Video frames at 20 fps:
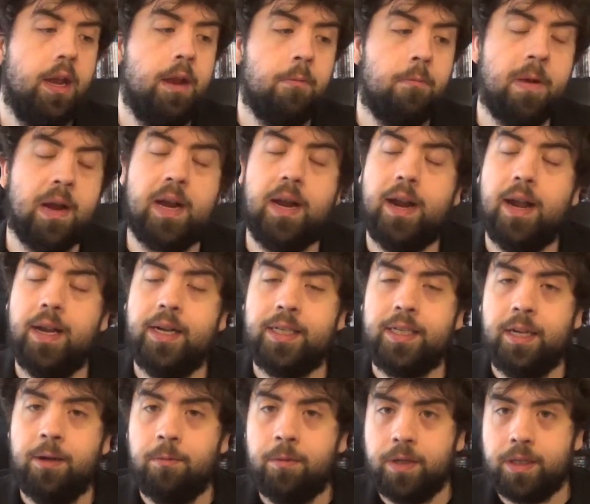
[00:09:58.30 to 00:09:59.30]

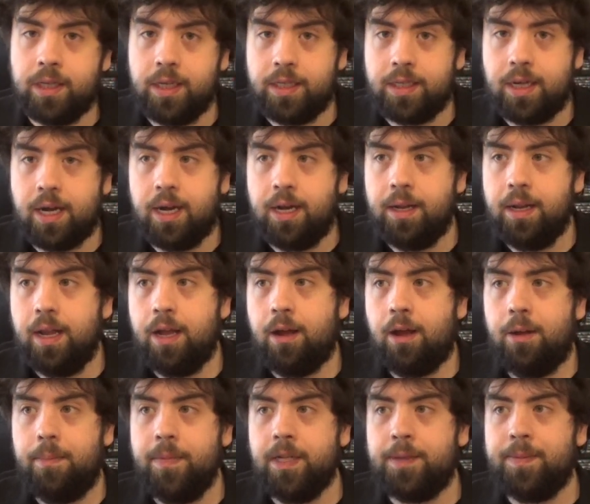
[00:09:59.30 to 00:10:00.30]
recognized it once I saw it.
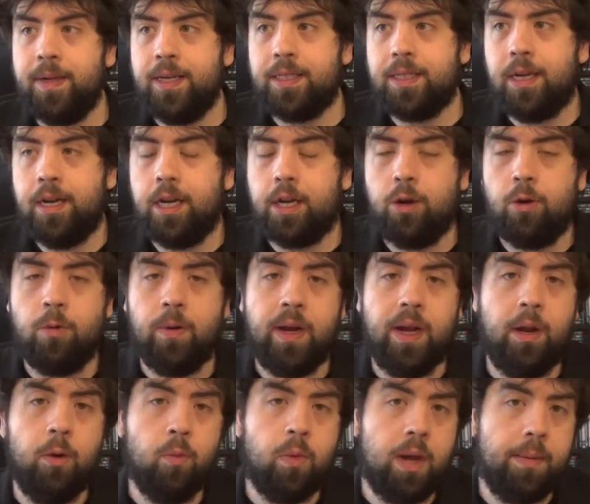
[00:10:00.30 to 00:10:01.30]
It's based on a
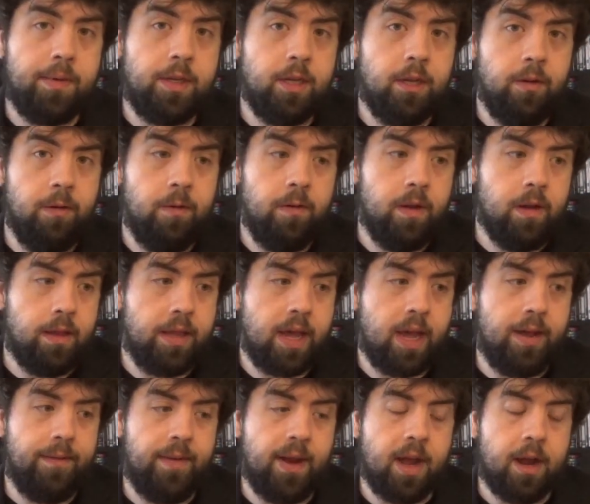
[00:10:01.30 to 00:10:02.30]
Korean webtoon
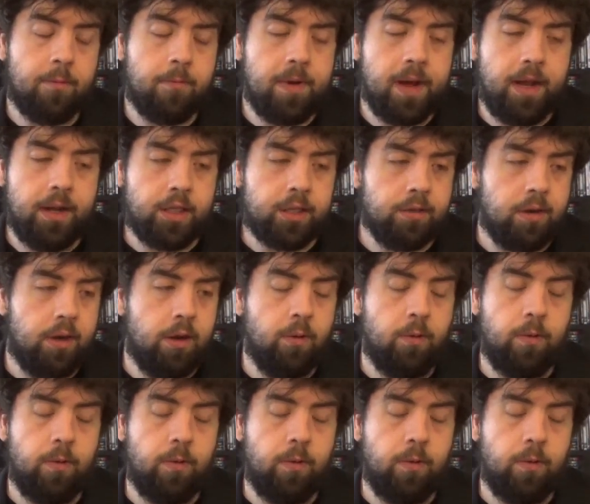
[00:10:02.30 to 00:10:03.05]
that I've not read, so I know